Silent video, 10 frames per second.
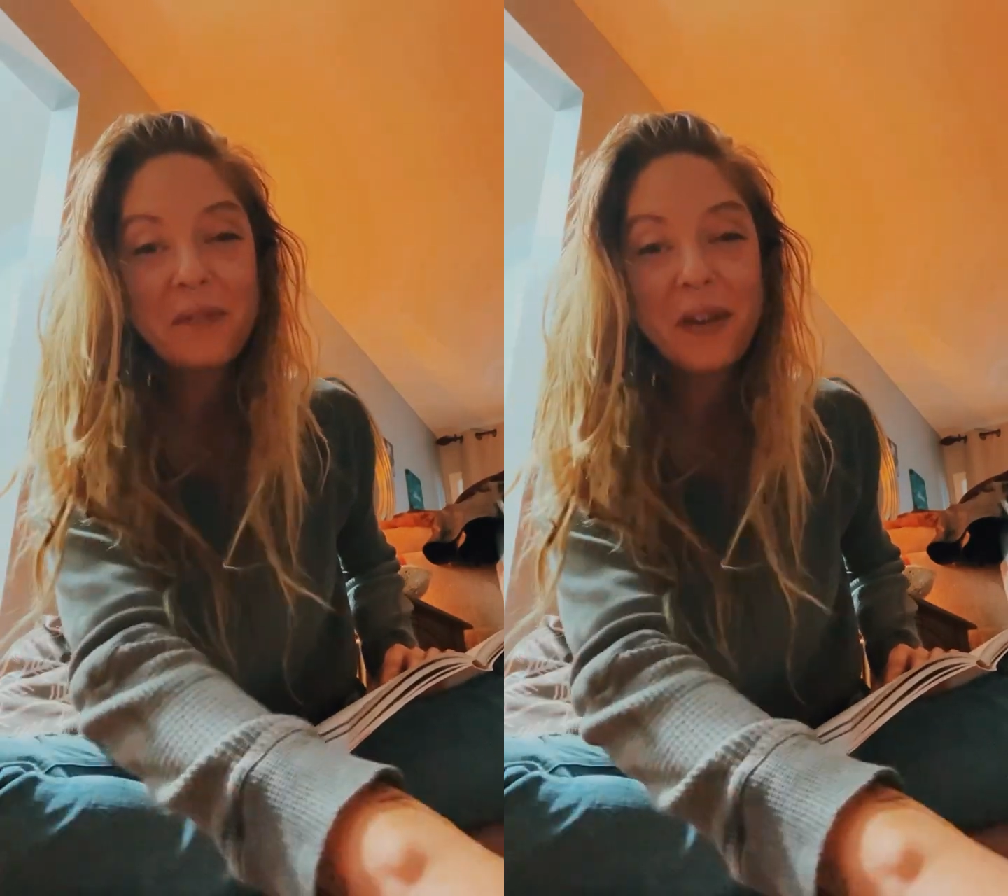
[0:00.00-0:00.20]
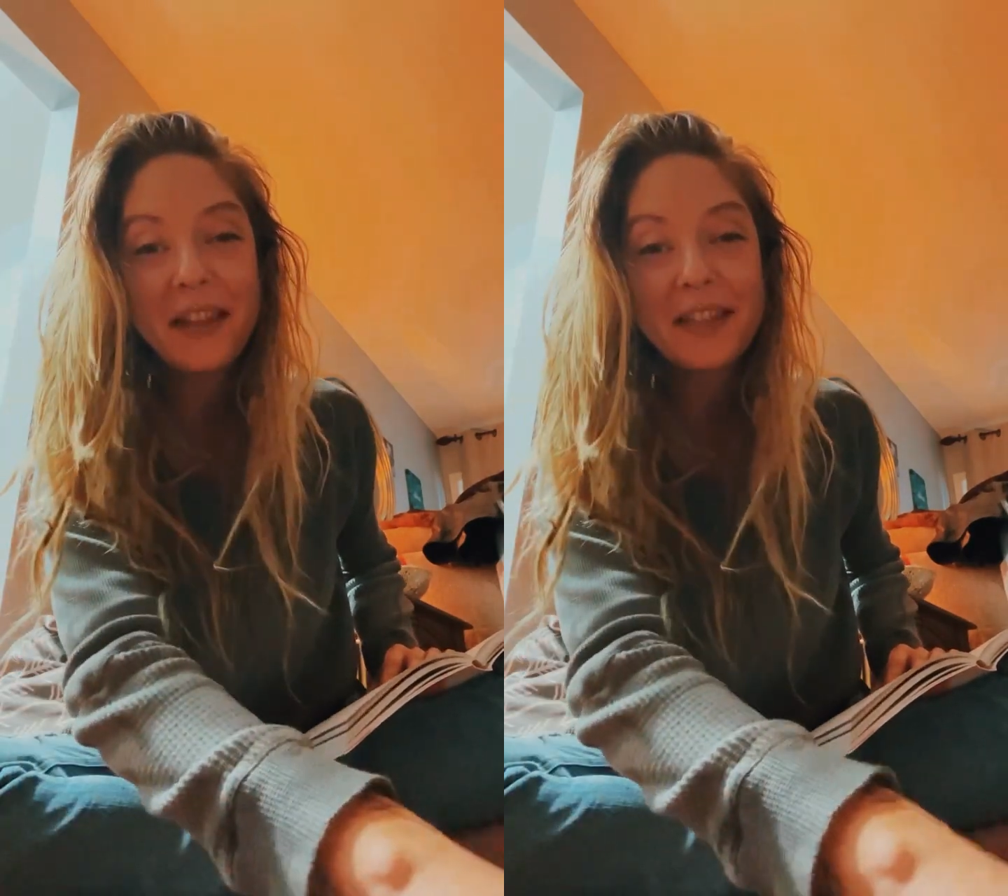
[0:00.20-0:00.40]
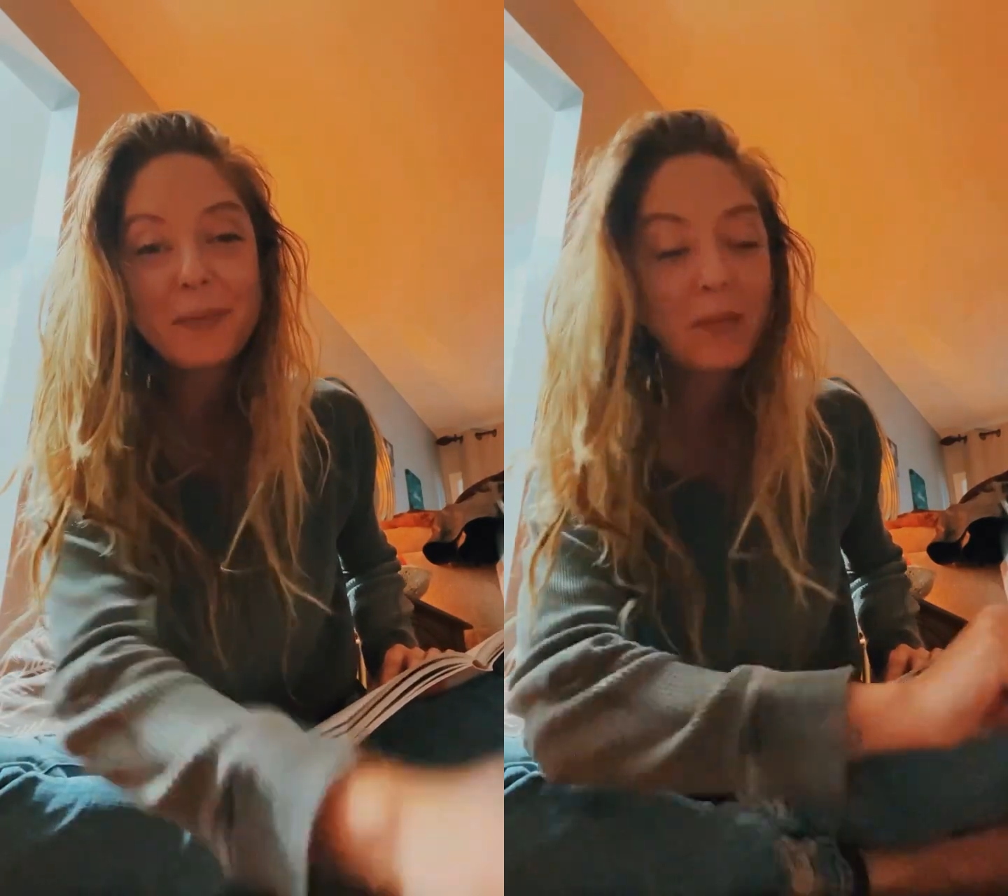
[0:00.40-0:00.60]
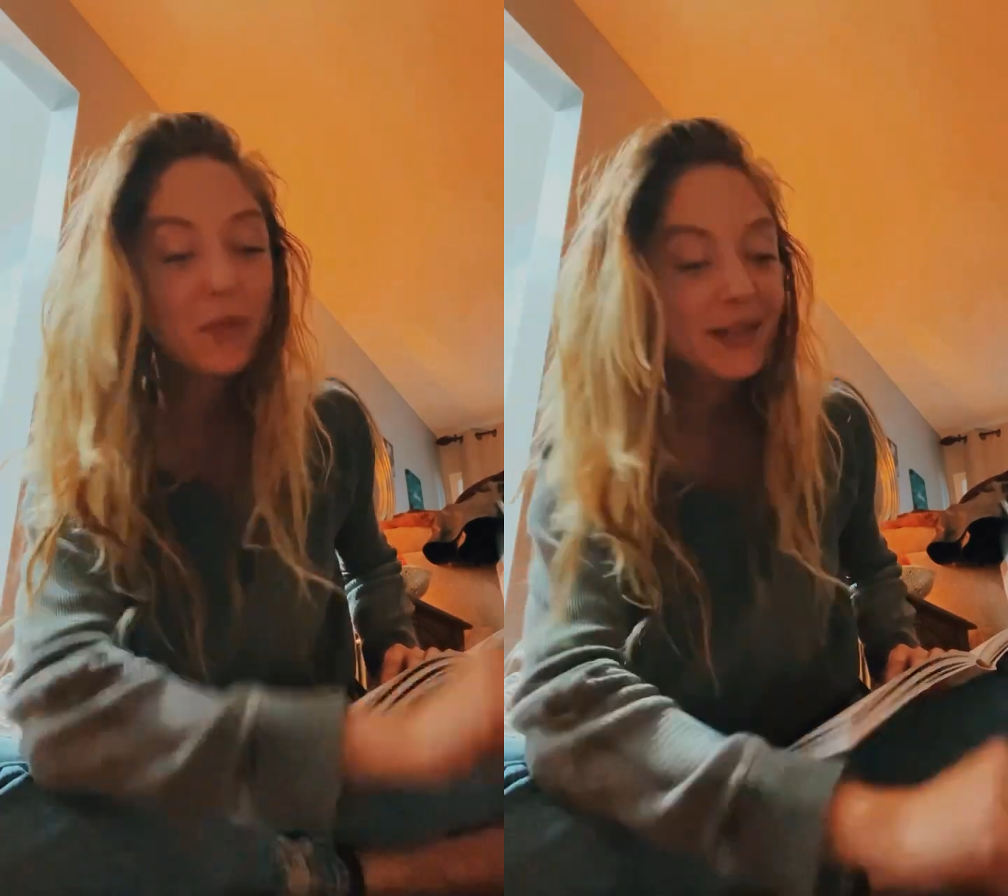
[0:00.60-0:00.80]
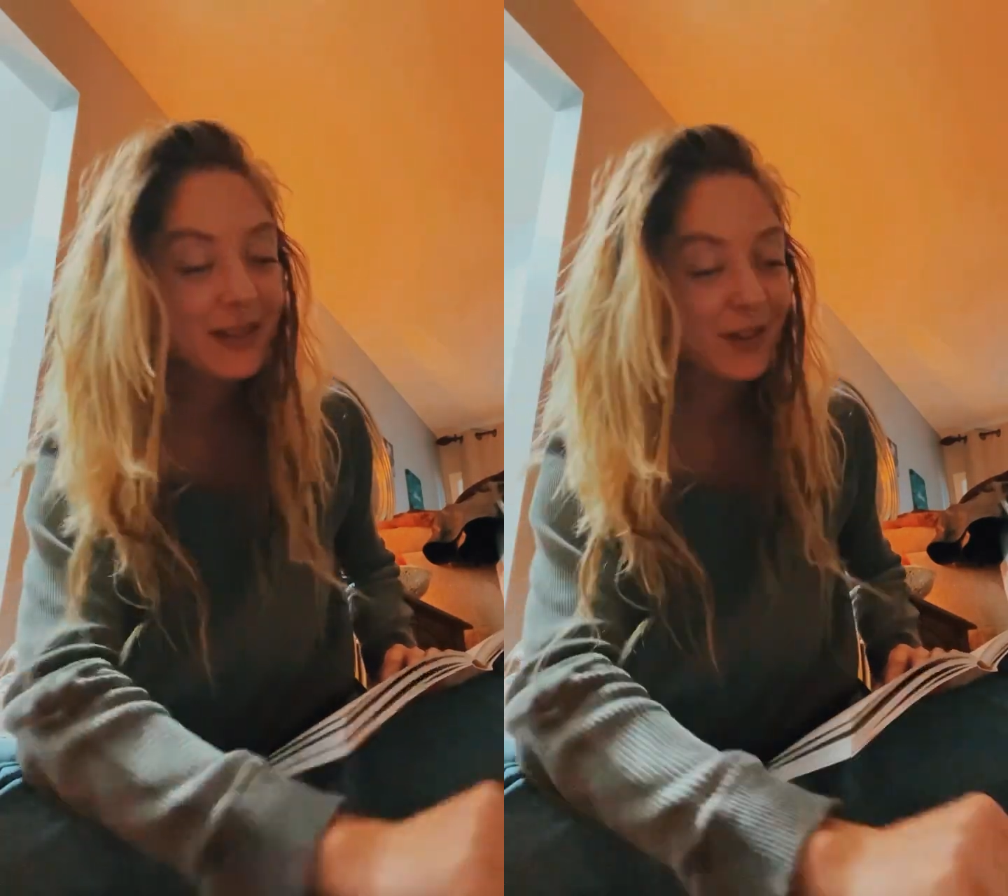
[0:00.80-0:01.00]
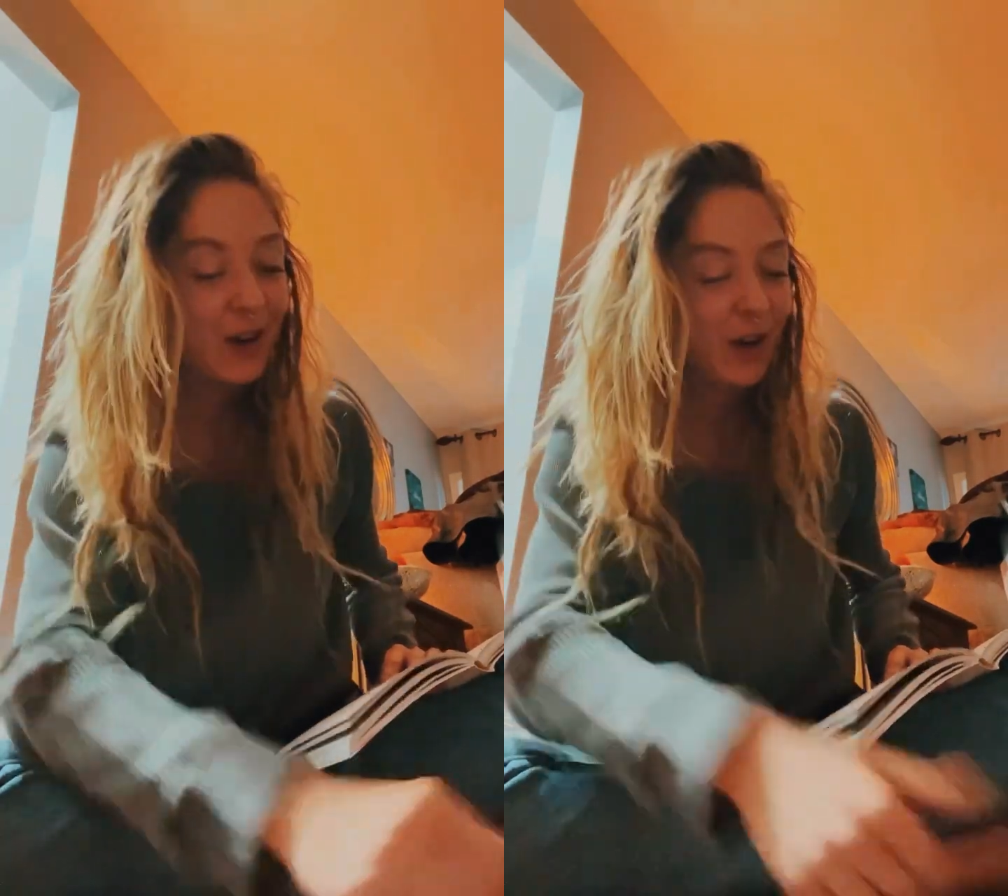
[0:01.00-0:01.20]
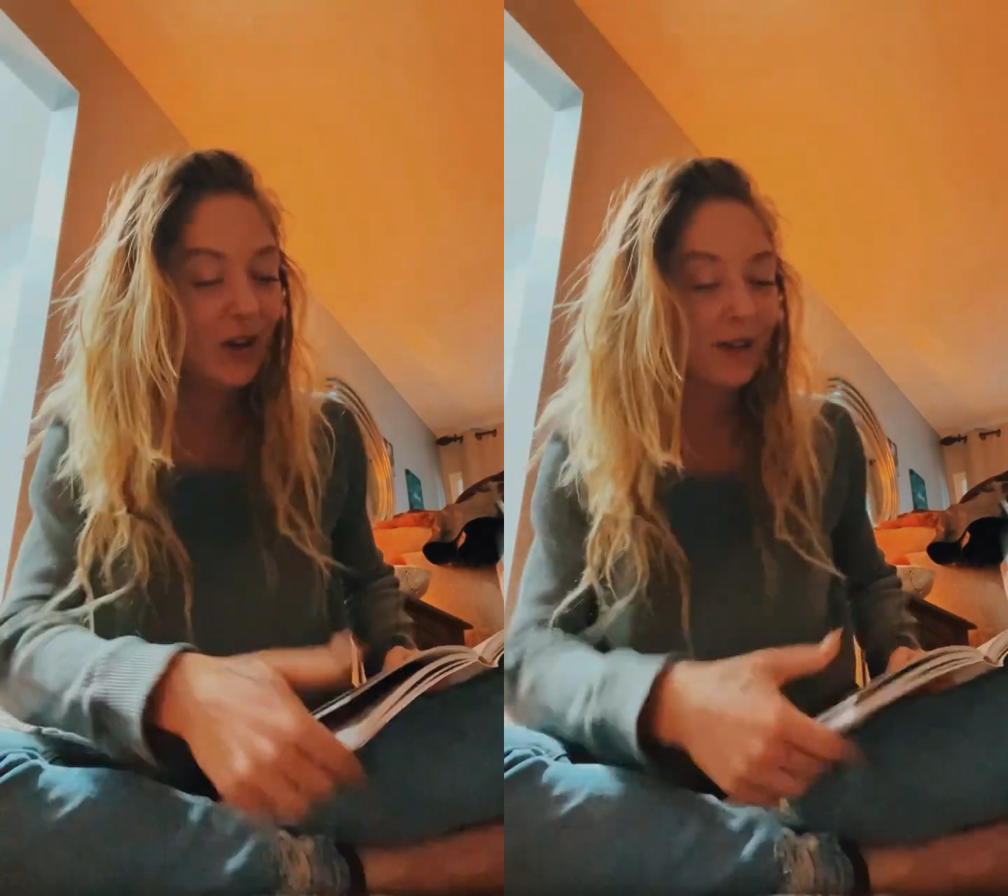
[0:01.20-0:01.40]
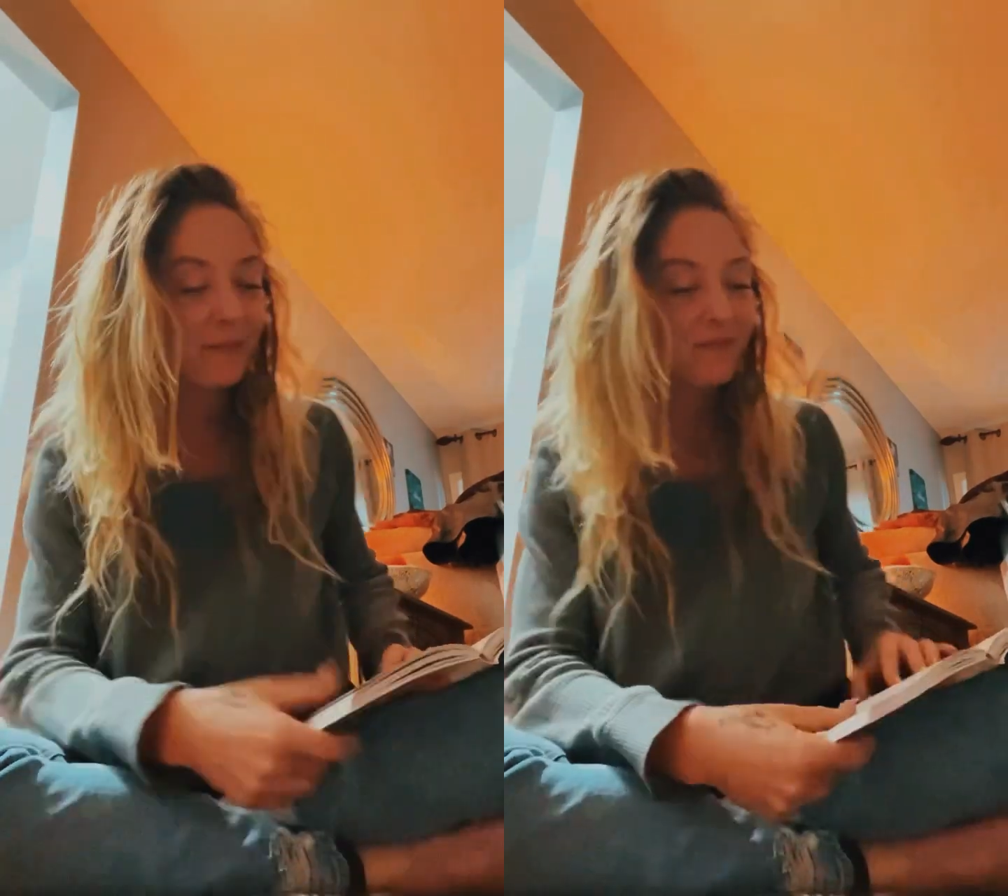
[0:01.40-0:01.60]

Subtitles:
why that's my present card.